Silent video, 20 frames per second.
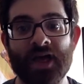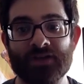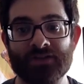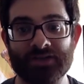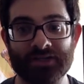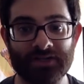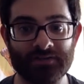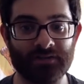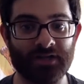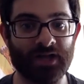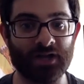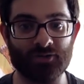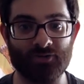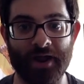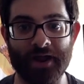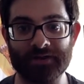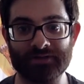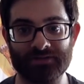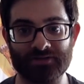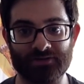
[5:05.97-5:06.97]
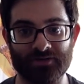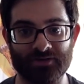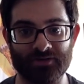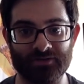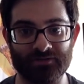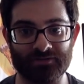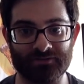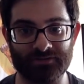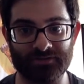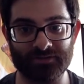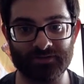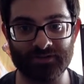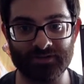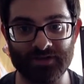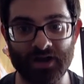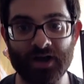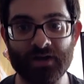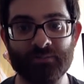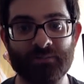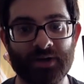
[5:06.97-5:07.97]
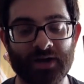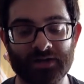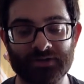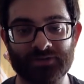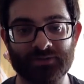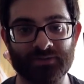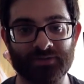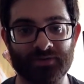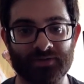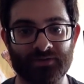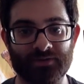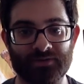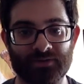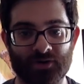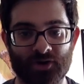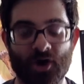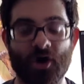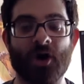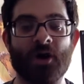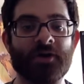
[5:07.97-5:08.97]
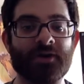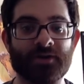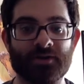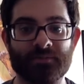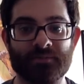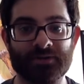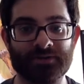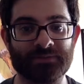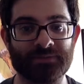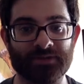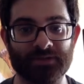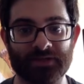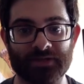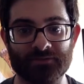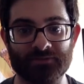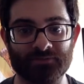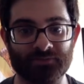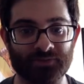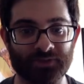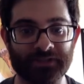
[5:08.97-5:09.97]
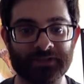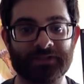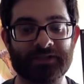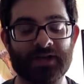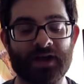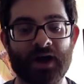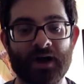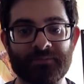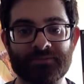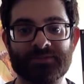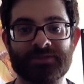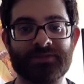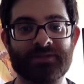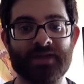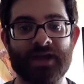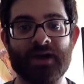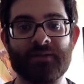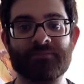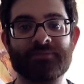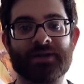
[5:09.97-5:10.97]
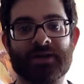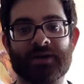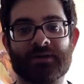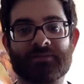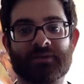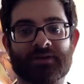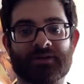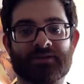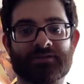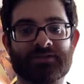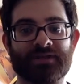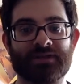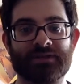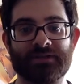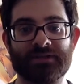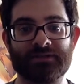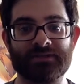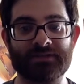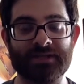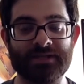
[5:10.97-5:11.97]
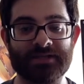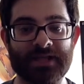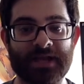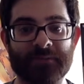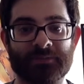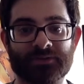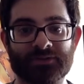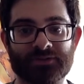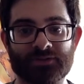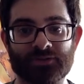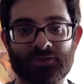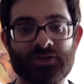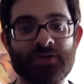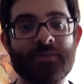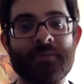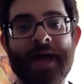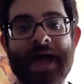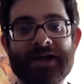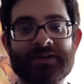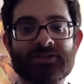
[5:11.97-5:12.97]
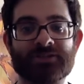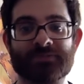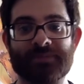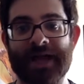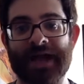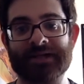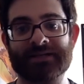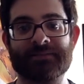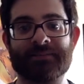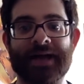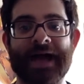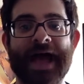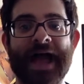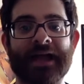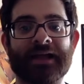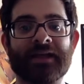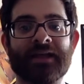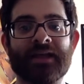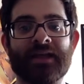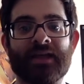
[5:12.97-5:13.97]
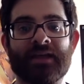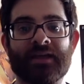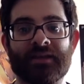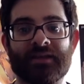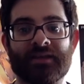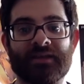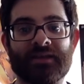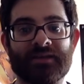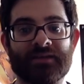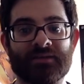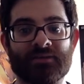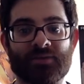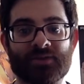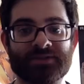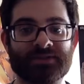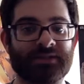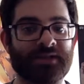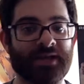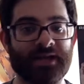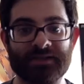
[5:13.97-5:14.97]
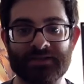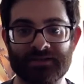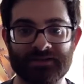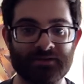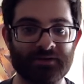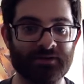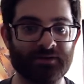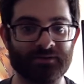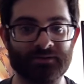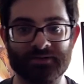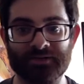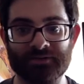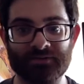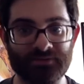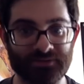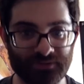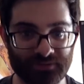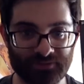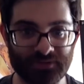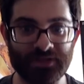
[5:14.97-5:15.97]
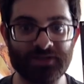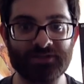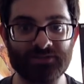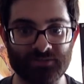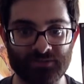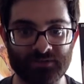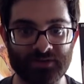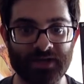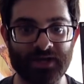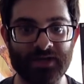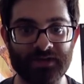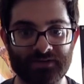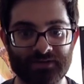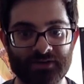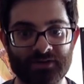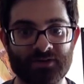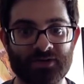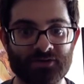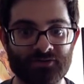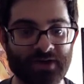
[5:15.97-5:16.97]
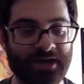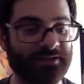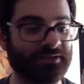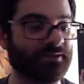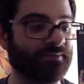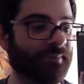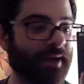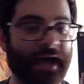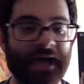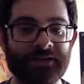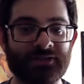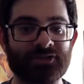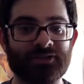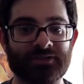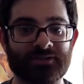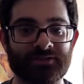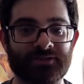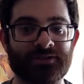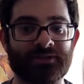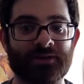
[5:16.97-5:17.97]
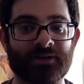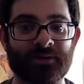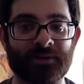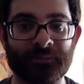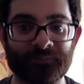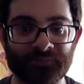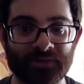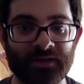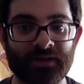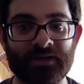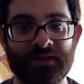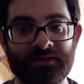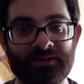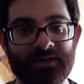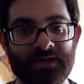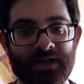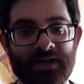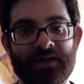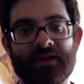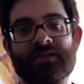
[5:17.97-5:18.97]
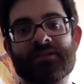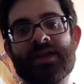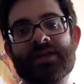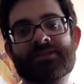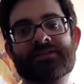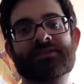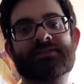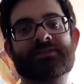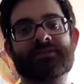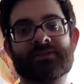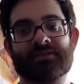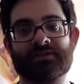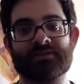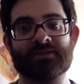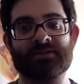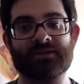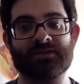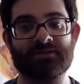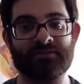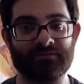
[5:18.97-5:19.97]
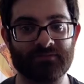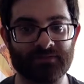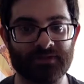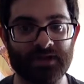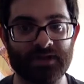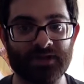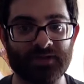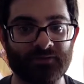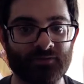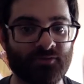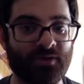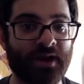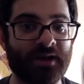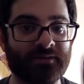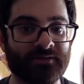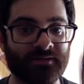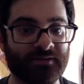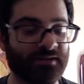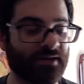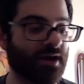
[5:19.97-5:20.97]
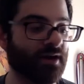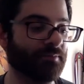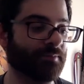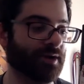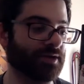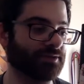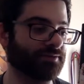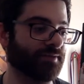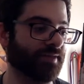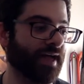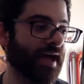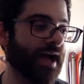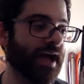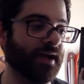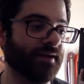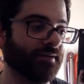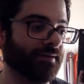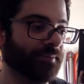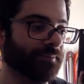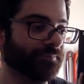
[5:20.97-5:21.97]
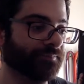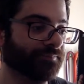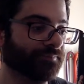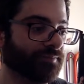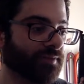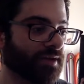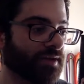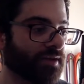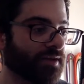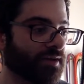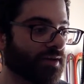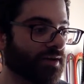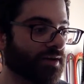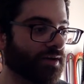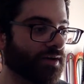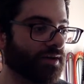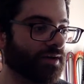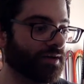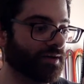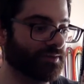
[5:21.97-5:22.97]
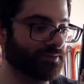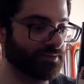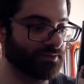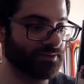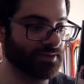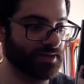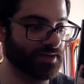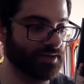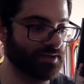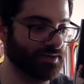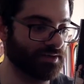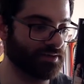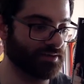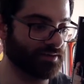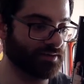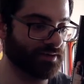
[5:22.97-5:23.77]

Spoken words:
So I give a lot of credit to the Young Bucks with their cardio must be like really up there because they're able to do 2 matches back to back, and it wasn't like, you know, these were like, you know, aggressive matches. So yeah, that's, you know, got to give credit to the Young Bucks for that. Let's see.